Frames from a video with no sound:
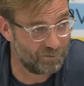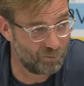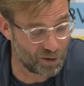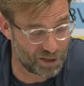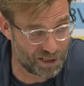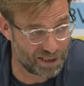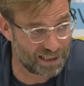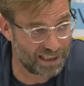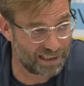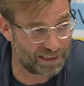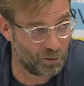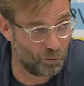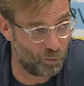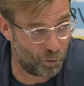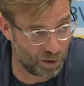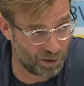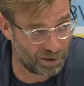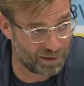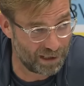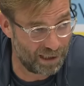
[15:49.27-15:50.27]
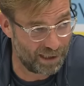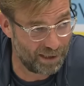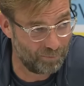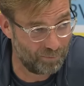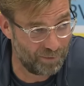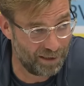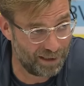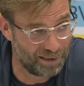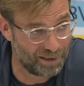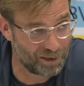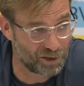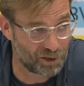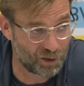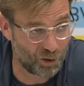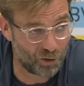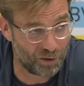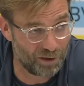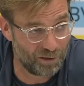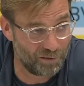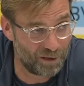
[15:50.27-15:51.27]
It was exactly one time and the
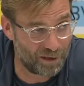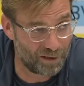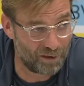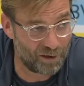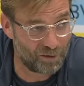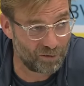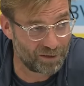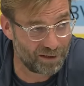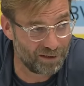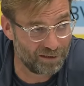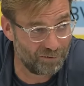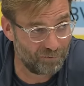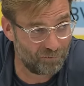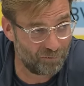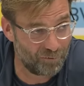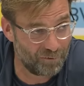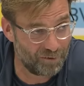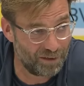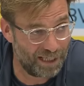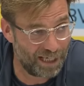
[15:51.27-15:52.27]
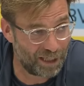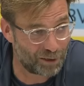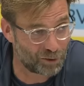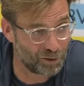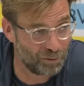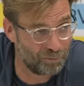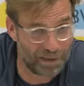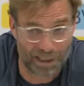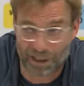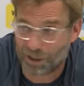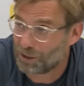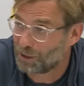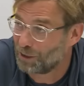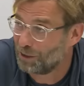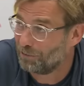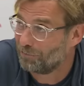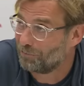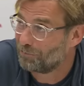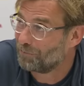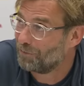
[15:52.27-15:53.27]
story around the actual
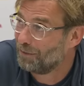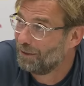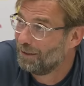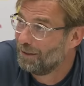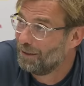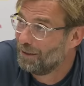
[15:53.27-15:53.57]
manager of